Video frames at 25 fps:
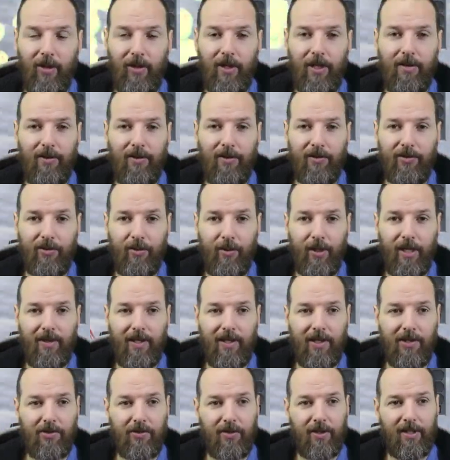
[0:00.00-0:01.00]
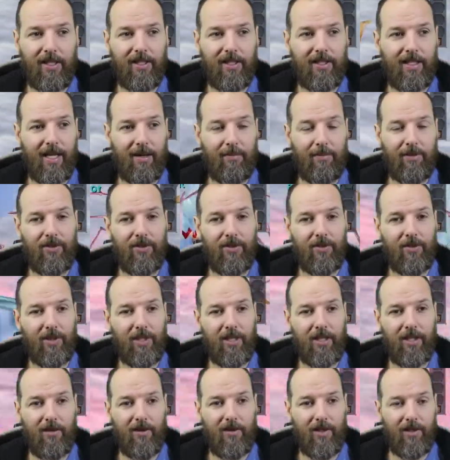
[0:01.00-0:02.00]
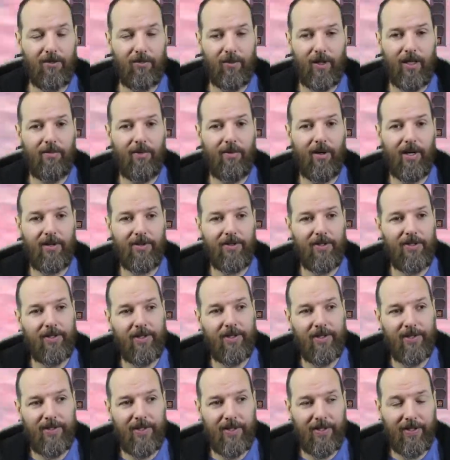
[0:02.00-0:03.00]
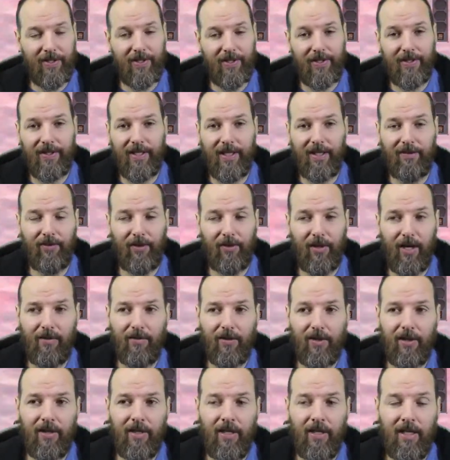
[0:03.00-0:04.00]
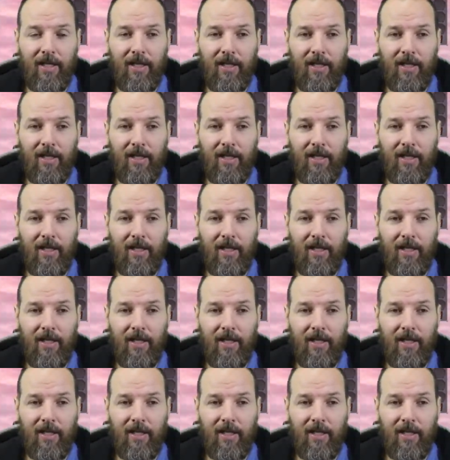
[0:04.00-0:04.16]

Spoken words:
low level twink that's trying to damage shield kill these raid bosses, because that's going to take forever.